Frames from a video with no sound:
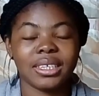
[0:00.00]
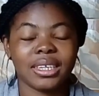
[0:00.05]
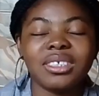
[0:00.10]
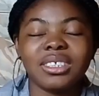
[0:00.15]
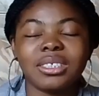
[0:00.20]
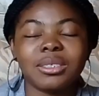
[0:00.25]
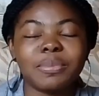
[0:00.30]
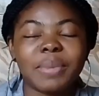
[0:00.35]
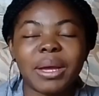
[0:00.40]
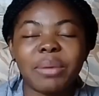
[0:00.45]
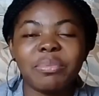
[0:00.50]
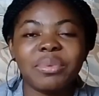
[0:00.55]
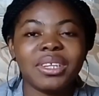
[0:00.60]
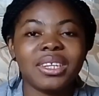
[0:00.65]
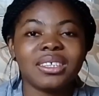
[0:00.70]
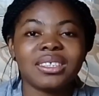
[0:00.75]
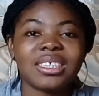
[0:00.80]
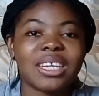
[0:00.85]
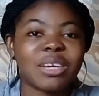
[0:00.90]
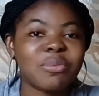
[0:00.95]
It might be
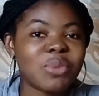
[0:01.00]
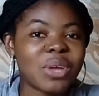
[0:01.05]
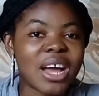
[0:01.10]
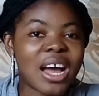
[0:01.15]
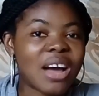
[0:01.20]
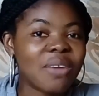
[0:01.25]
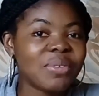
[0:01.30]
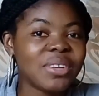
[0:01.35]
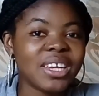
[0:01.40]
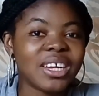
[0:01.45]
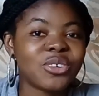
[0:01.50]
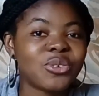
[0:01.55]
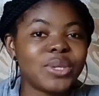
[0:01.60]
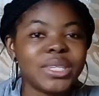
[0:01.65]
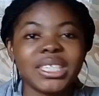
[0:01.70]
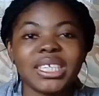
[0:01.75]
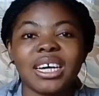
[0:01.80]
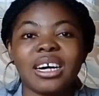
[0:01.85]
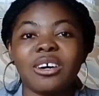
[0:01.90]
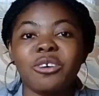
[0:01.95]
the time you're having a
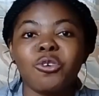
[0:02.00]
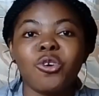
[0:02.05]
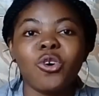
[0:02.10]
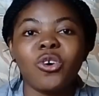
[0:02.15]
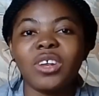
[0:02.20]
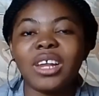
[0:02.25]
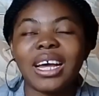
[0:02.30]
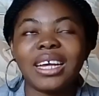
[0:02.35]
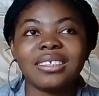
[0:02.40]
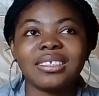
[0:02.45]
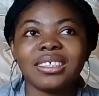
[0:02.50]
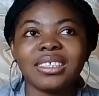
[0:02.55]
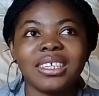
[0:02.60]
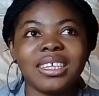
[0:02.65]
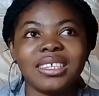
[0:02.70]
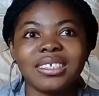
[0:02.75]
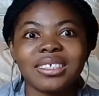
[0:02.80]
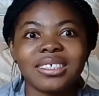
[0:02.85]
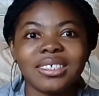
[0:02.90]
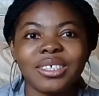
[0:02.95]
critical call, as
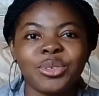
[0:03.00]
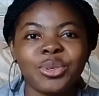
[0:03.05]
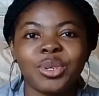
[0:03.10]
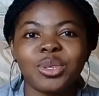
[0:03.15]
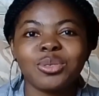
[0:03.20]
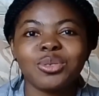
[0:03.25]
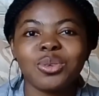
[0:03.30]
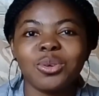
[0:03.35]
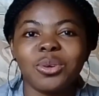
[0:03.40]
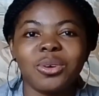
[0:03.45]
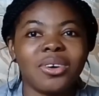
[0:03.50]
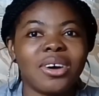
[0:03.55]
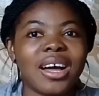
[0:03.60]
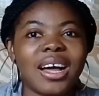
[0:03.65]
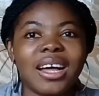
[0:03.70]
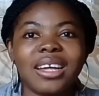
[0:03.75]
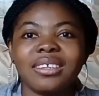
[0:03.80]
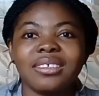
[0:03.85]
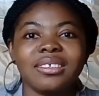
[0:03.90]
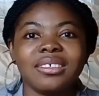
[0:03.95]
in a serious call,
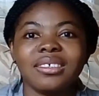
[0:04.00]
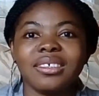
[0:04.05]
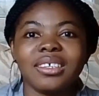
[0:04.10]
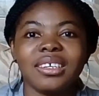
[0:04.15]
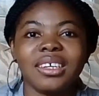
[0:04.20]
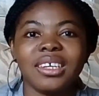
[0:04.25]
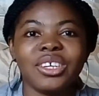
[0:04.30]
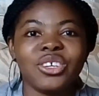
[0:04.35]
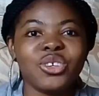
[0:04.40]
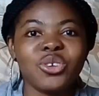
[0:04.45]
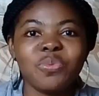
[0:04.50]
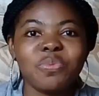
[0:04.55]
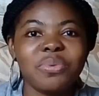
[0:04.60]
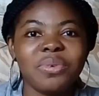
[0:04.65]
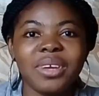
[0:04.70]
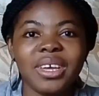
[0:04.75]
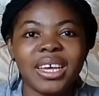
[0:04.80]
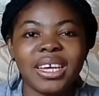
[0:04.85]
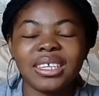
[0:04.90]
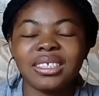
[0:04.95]
and a
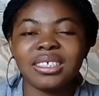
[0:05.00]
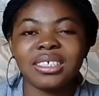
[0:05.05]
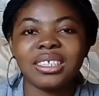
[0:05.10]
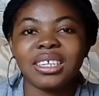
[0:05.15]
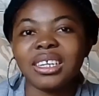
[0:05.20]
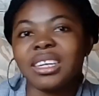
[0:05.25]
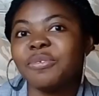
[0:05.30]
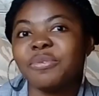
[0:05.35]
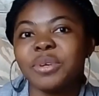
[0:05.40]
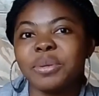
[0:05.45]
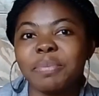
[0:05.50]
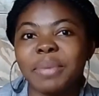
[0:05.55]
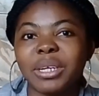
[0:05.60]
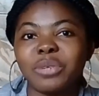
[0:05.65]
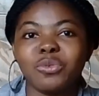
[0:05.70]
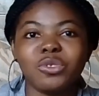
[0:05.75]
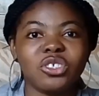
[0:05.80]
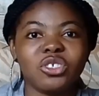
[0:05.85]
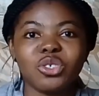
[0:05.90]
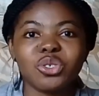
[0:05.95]
UPS, a delivery
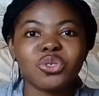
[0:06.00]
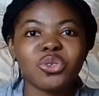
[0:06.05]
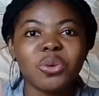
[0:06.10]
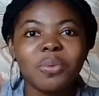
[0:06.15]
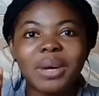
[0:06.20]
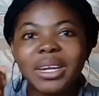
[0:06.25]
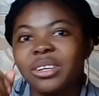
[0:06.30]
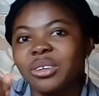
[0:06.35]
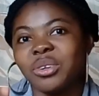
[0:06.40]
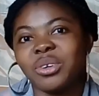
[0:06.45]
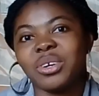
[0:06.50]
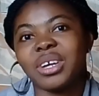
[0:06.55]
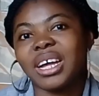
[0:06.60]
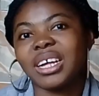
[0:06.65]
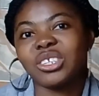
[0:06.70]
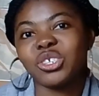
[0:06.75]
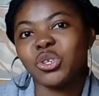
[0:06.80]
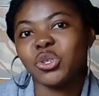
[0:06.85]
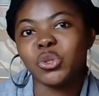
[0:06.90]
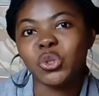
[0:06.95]
man will just come and knock
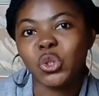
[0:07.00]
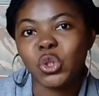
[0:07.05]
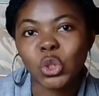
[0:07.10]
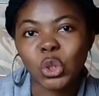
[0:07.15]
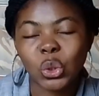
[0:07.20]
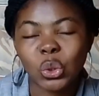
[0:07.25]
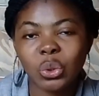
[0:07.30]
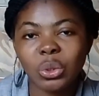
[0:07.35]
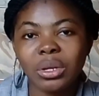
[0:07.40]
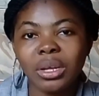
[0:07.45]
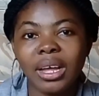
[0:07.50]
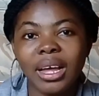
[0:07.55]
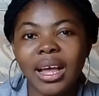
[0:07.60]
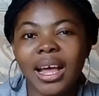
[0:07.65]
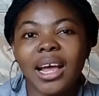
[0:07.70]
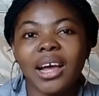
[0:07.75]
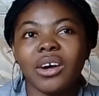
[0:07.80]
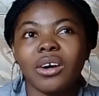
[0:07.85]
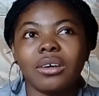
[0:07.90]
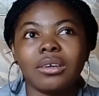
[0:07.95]
at your door,
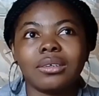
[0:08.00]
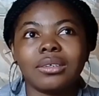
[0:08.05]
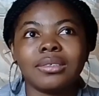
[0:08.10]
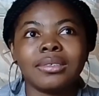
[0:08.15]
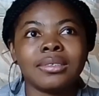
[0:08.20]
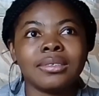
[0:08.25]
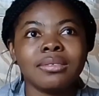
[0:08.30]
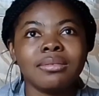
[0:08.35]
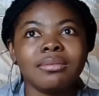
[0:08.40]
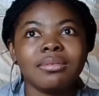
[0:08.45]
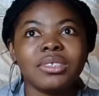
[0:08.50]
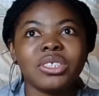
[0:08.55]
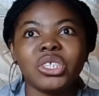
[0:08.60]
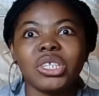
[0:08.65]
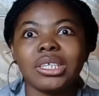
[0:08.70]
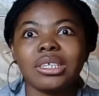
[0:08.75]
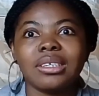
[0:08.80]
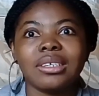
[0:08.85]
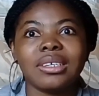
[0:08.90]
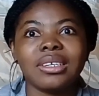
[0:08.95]
or
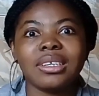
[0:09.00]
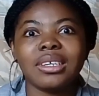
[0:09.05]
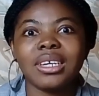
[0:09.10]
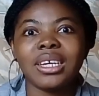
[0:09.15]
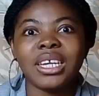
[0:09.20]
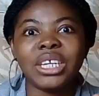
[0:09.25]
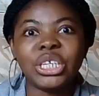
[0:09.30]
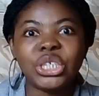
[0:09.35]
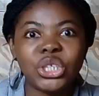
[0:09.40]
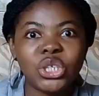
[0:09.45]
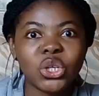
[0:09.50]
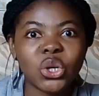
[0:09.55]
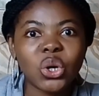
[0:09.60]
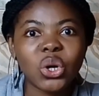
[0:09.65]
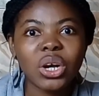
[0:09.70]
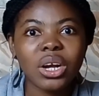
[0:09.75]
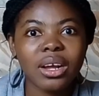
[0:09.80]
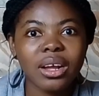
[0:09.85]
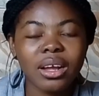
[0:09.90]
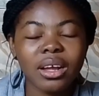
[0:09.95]
a
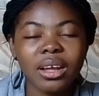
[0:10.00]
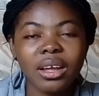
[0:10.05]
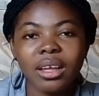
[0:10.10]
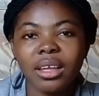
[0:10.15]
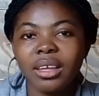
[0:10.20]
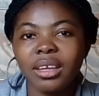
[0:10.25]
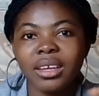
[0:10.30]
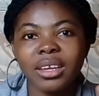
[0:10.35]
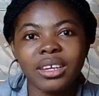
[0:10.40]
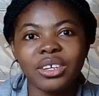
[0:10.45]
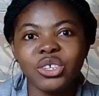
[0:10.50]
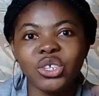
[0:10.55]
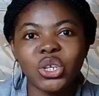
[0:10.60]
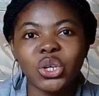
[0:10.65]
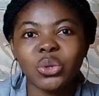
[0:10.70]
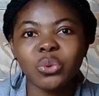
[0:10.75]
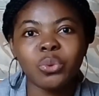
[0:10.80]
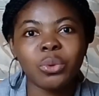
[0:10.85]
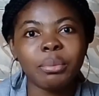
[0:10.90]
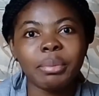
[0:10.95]

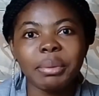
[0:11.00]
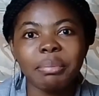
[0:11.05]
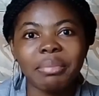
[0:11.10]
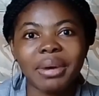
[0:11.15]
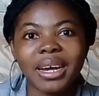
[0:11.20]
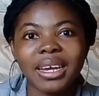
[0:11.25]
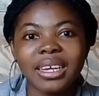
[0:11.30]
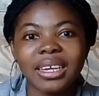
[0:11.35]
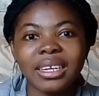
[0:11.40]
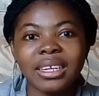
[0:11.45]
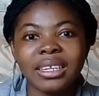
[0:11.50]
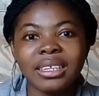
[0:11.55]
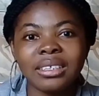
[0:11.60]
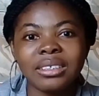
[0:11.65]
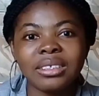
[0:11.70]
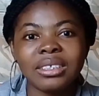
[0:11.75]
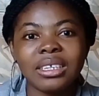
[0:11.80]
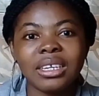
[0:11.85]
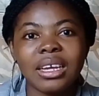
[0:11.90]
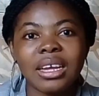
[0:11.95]
dog will be
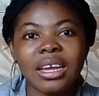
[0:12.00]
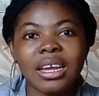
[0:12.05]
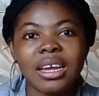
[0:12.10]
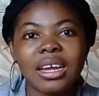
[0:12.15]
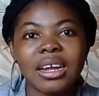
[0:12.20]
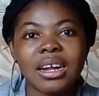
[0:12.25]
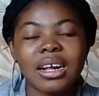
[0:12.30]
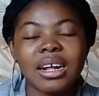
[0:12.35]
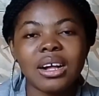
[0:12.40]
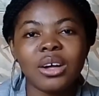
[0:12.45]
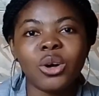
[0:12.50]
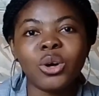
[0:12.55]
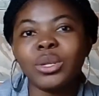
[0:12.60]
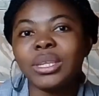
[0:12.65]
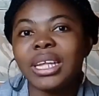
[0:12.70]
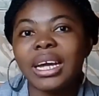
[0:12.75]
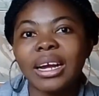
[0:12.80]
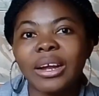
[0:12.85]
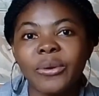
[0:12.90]
barking on the